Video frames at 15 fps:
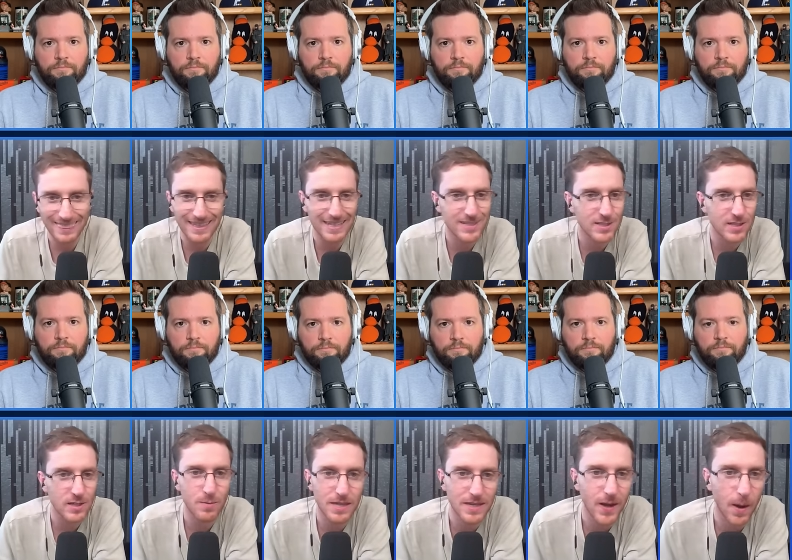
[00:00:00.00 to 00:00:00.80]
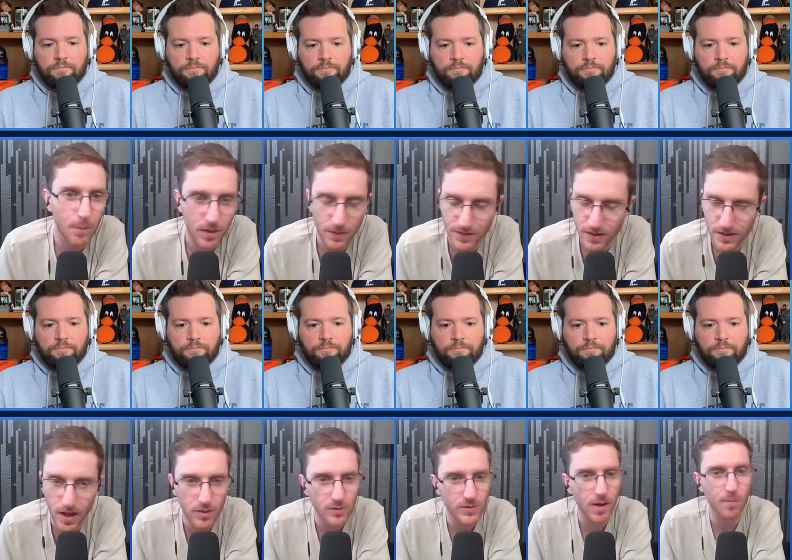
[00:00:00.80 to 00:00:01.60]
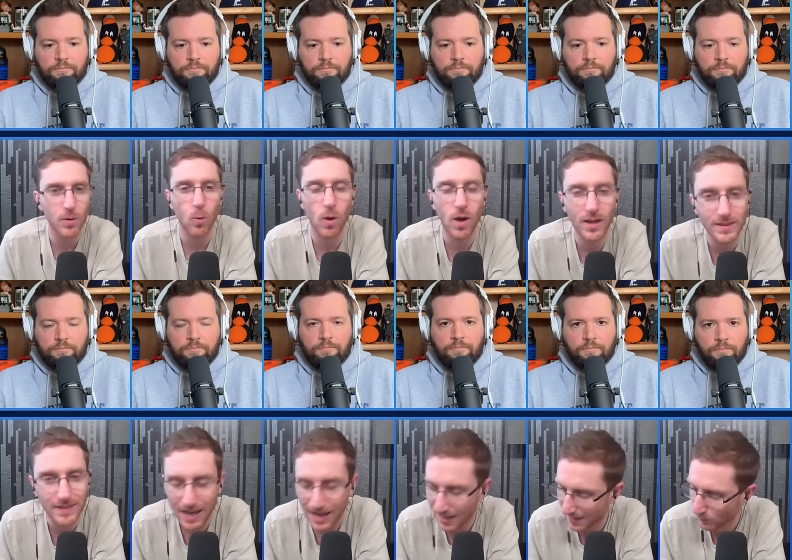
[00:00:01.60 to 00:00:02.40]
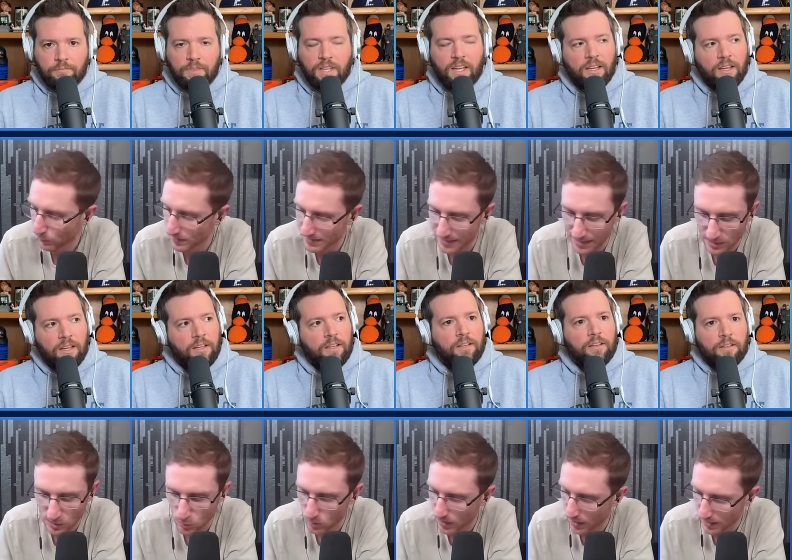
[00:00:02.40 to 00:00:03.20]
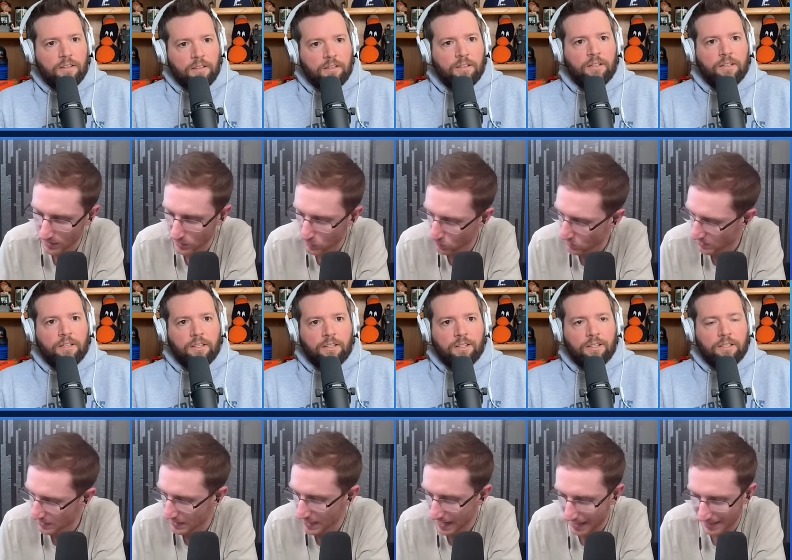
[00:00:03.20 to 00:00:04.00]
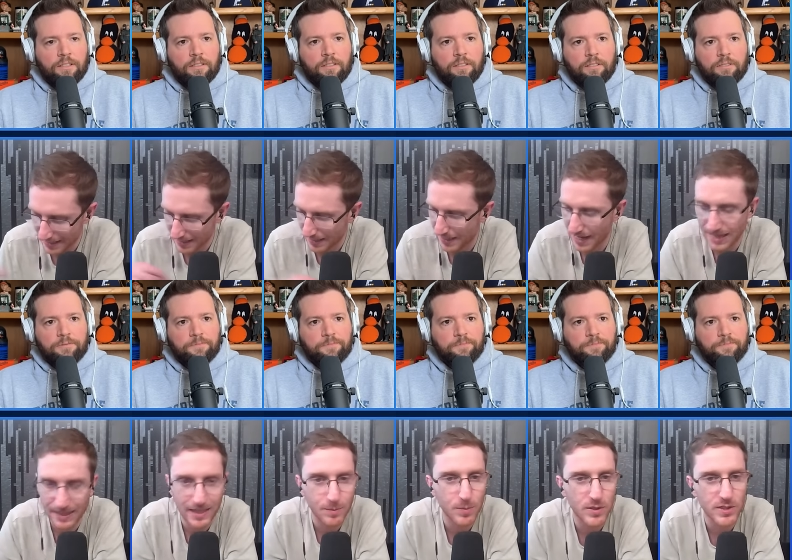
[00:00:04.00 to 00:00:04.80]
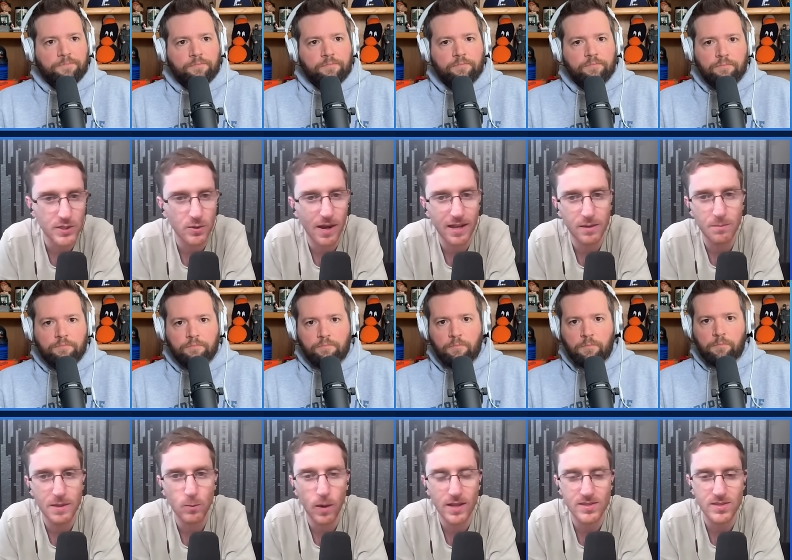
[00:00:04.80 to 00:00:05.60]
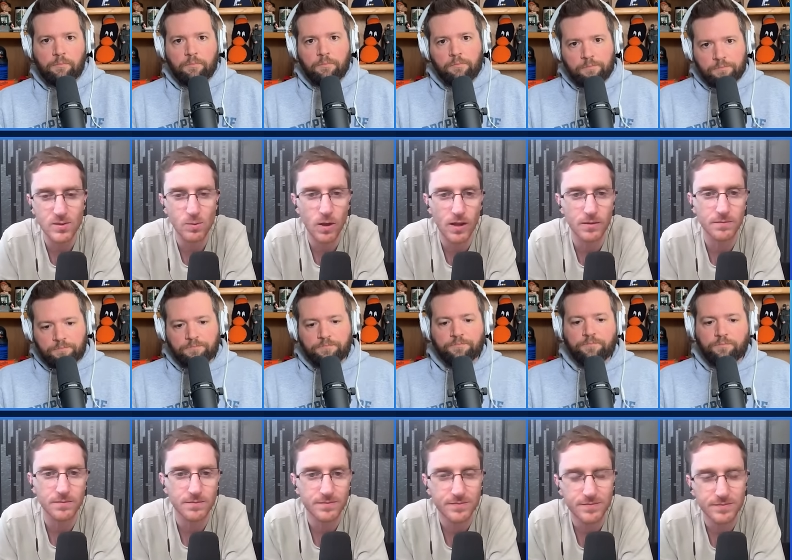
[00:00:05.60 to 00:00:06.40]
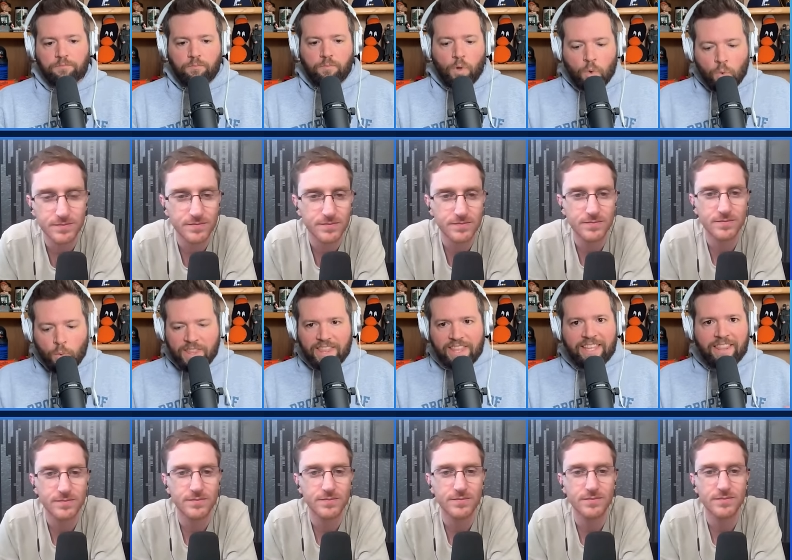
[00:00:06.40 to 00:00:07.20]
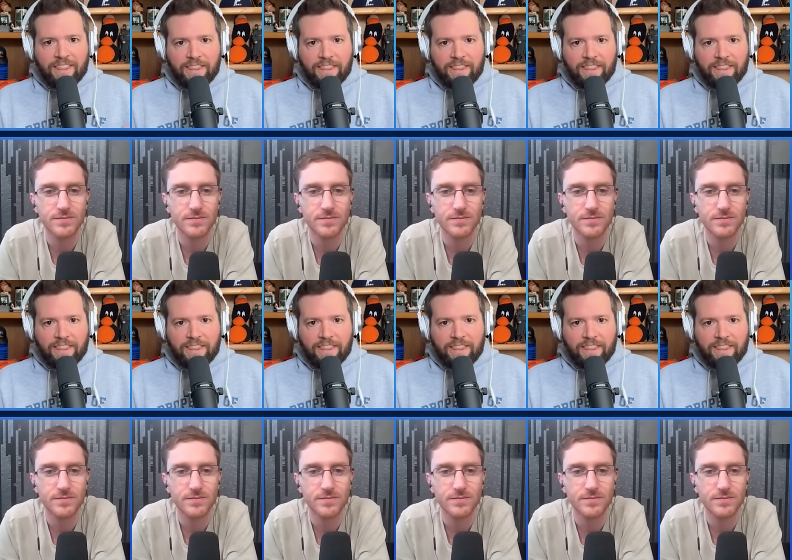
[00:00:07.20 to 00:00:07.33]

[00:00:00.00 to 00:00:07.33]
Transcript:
Speaker 1: think it's going to be a number, another number one. I would take UConn, Houston, and uh, I like Purdue out of the Midwest as well.
Speaker 2: Within